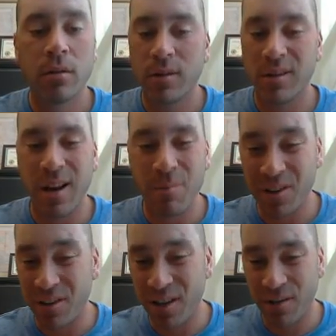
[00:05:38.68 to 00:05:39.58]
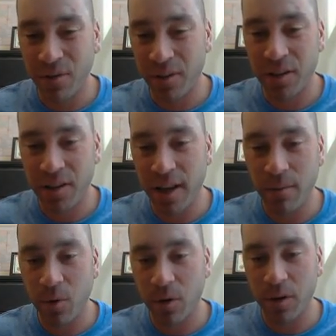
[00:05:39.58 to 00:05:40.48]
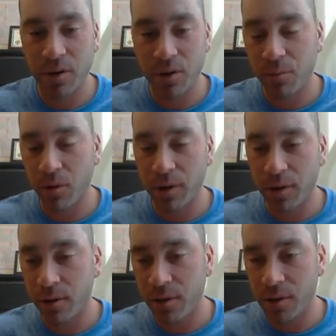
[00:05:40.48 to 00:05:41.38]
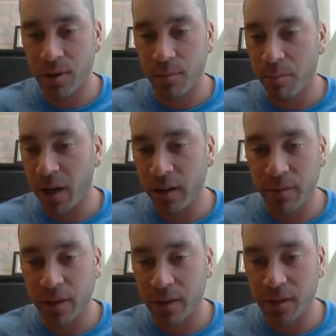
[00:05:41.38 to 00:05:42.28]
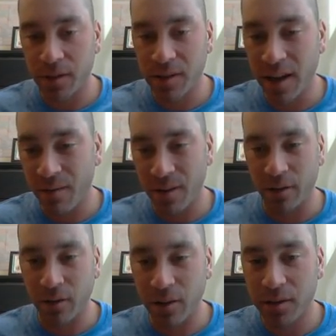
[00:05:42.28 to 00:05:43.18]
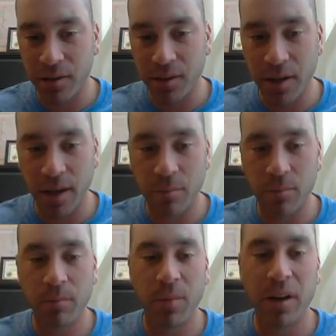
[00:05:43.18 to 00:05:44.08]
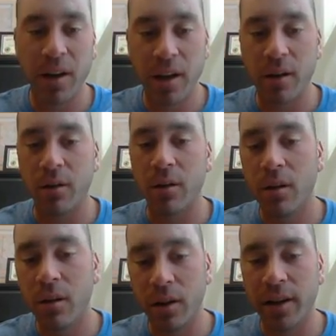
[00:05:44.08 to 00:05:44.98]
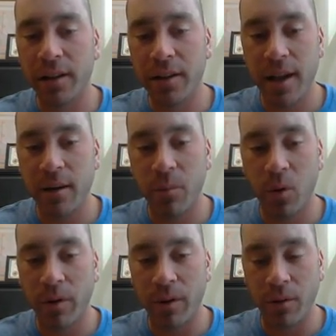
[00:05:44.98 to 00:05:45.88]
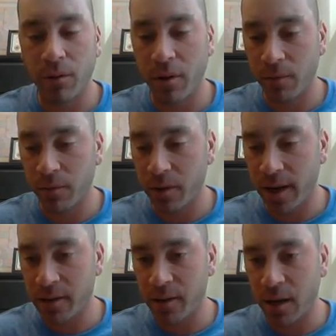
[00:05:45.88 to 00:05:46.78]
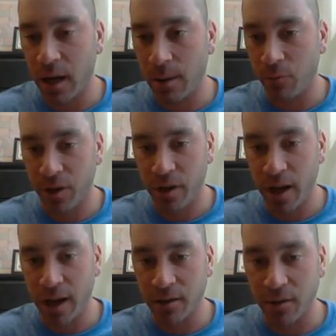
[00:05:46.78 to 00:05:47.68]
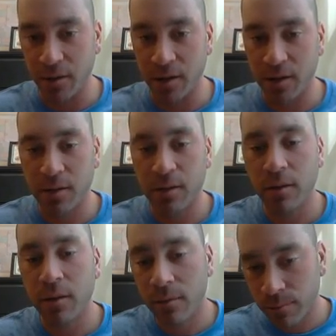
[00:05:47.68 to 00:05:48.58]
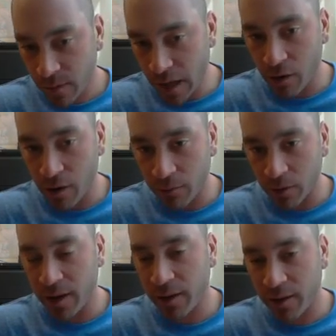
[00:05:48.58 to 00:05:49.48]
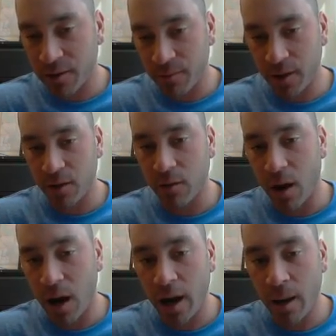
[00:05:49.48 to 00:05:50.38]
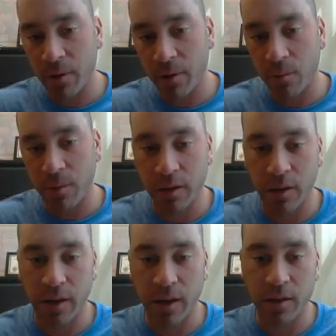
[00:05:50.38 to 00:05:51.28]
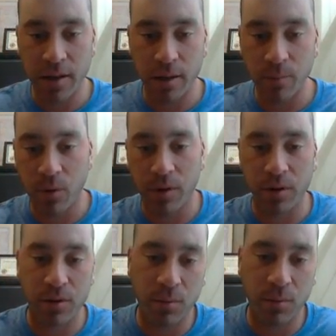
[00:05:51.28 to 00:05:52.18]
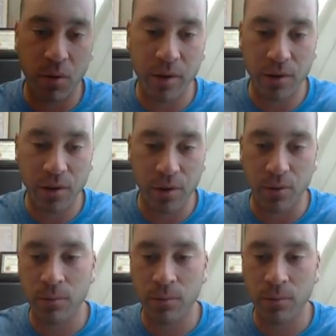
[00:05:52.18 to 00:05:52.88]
It's not much different than 10.2.2, just some bug fixes. Everything looks the same. But again, click 10.3 for desktop when you guys do this. However, in this video, I'm going to be clicking 10.2.2.